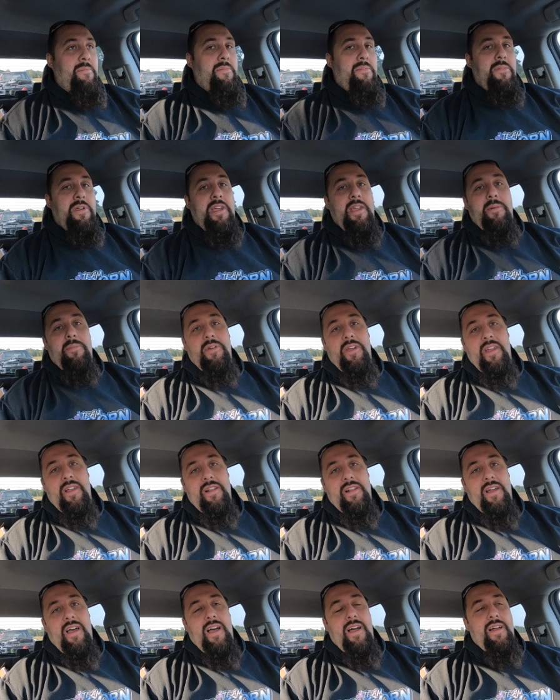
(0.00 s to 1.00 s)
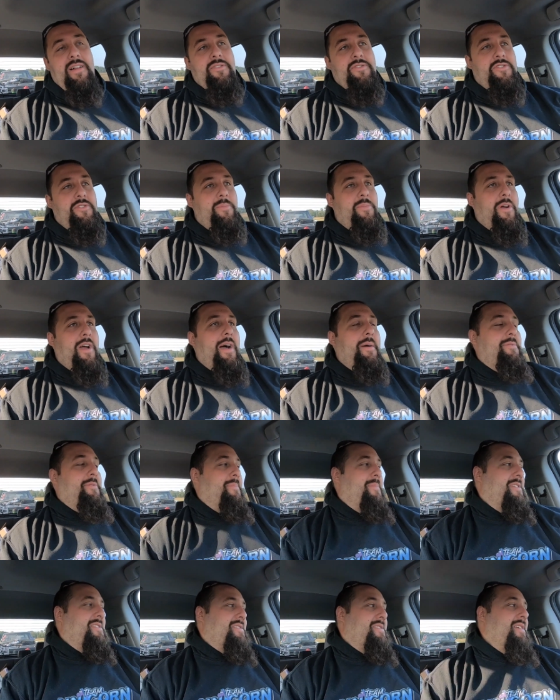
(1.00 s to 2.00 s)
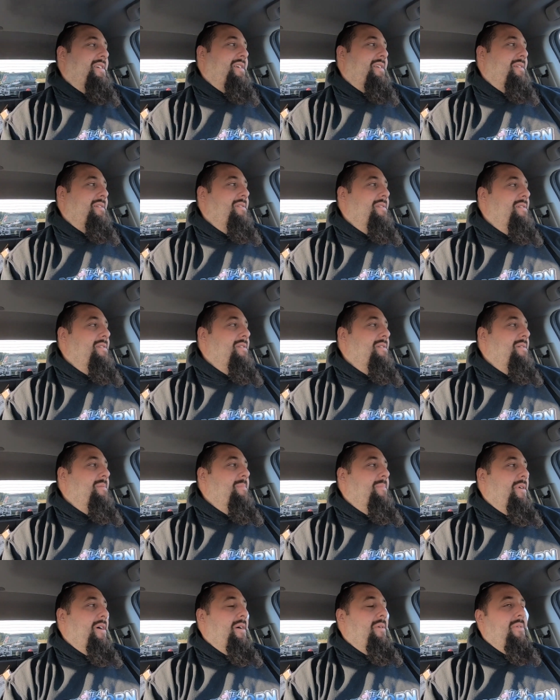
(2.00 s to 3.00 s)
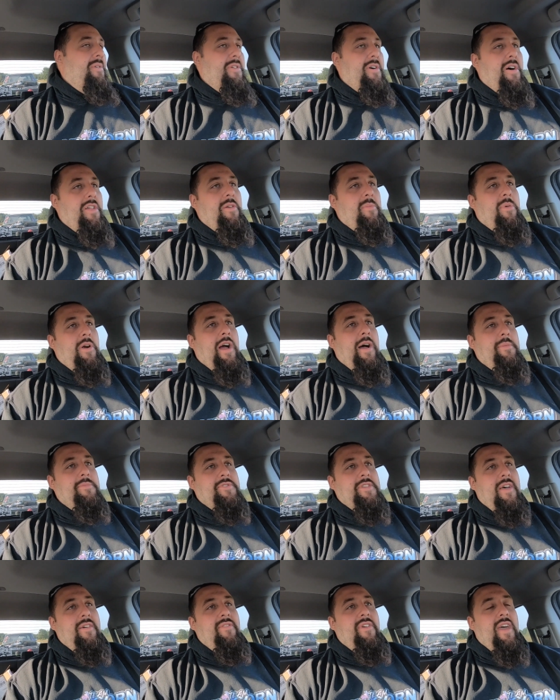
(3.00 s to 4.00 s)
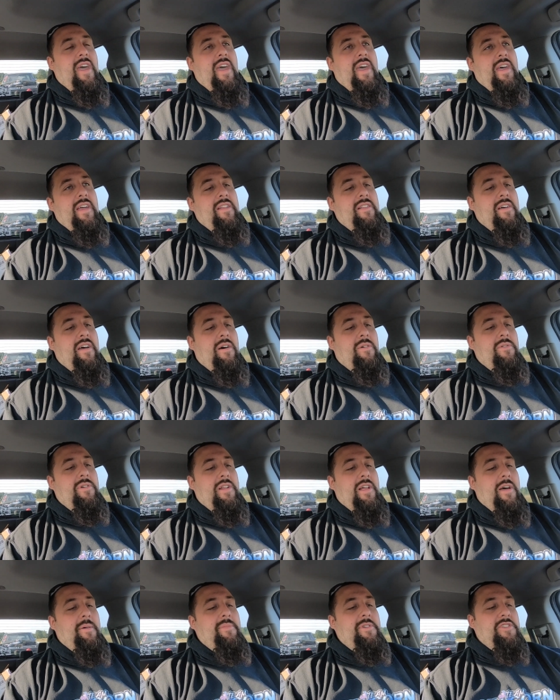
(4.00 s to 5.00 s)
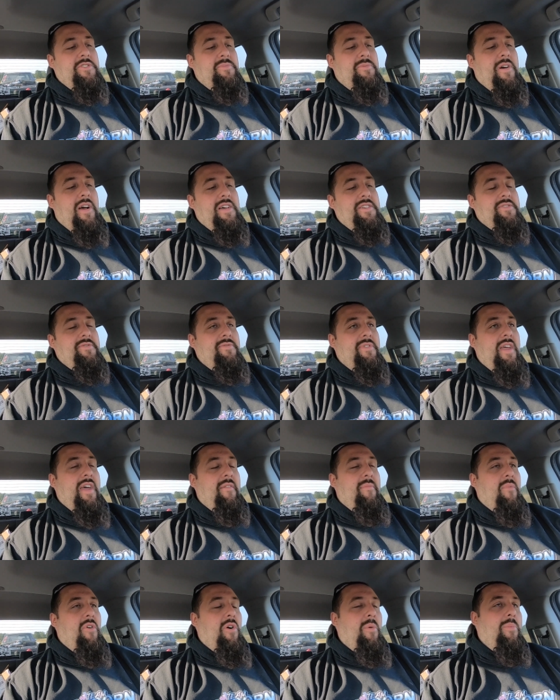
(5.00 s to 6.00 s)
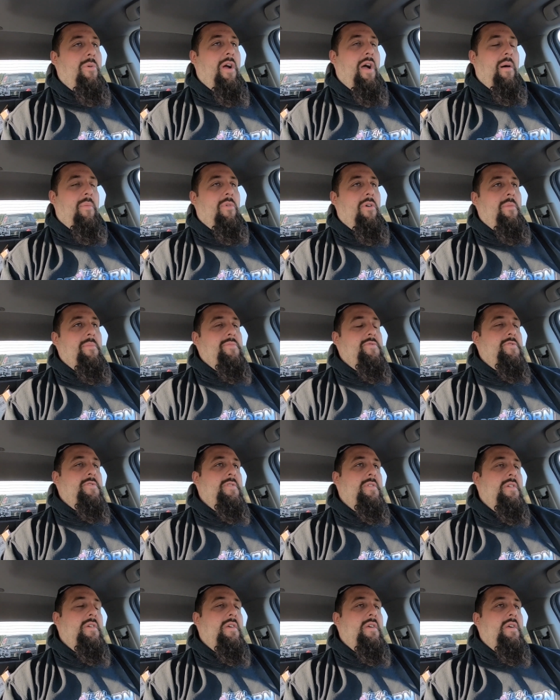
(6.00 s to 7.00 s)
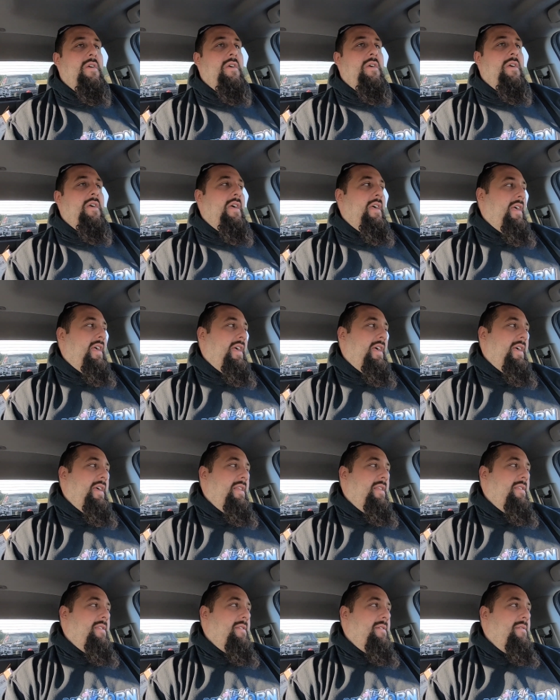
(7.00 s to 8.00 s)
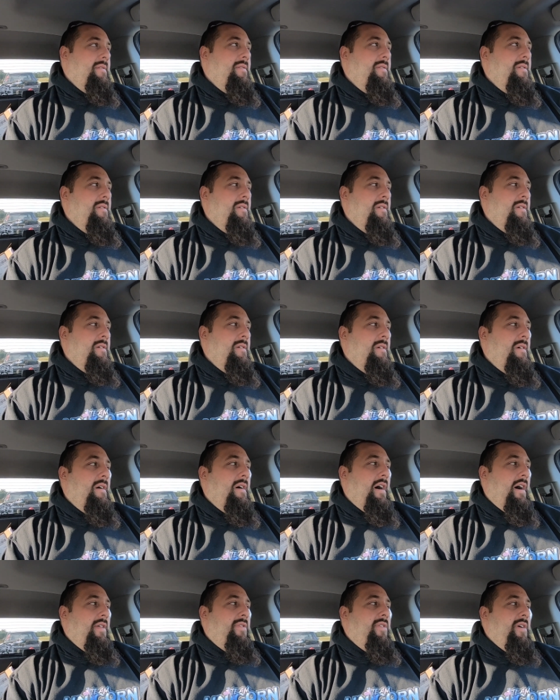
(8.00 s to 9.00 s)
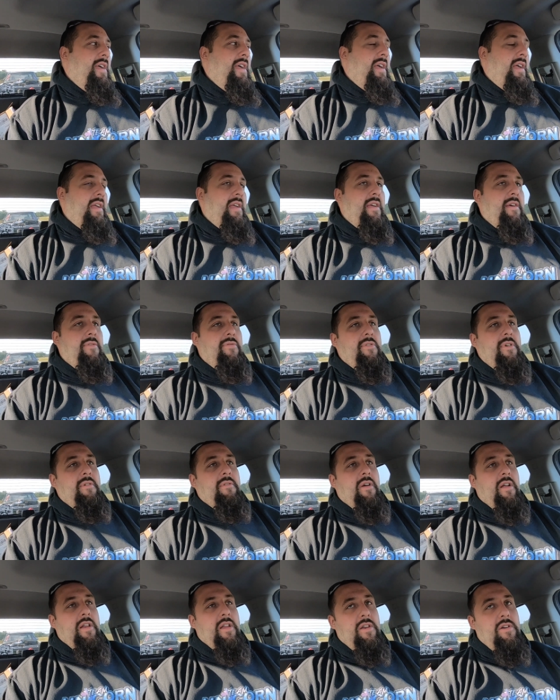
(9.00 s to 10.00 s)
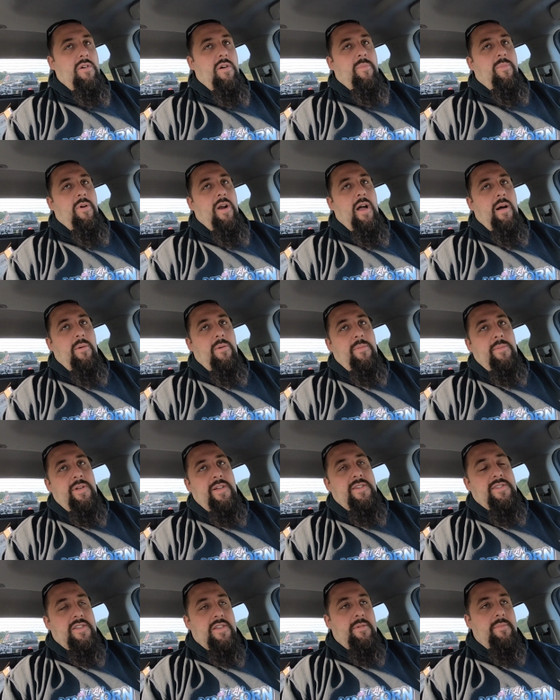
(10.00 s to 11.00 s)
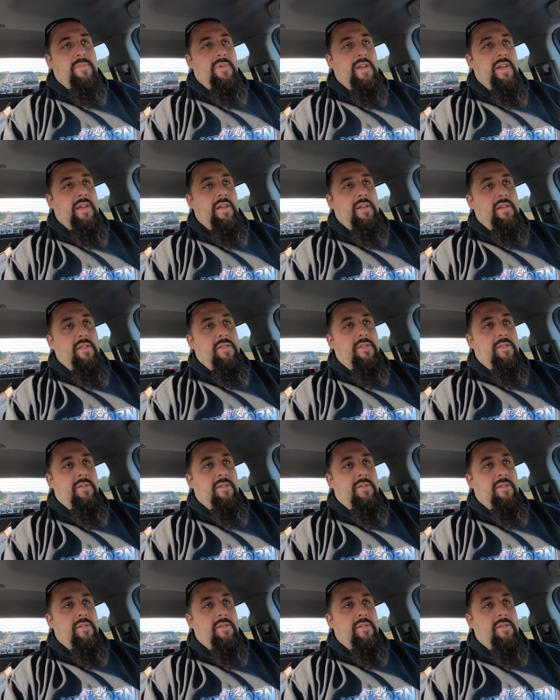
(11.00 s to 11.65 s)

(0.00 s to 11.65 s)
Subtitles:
me being not super optimistic, but with all the problems I've had, I would not be surprised if we have more problems. And I think if we run into a problem, he's going to be